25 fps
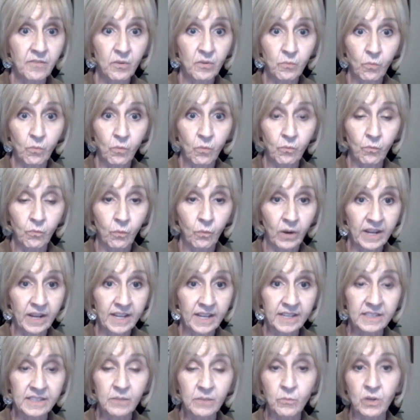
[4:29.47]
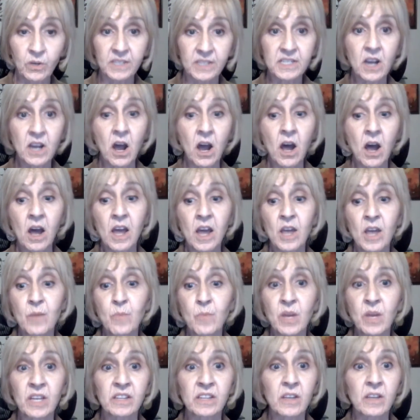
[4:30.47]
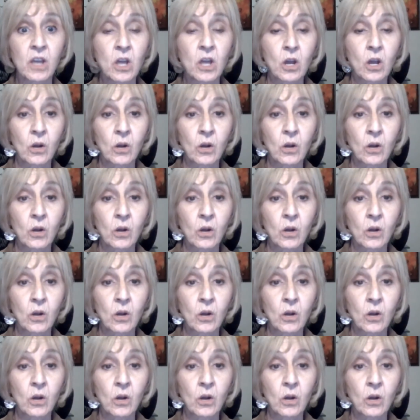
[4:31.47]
and when and what time and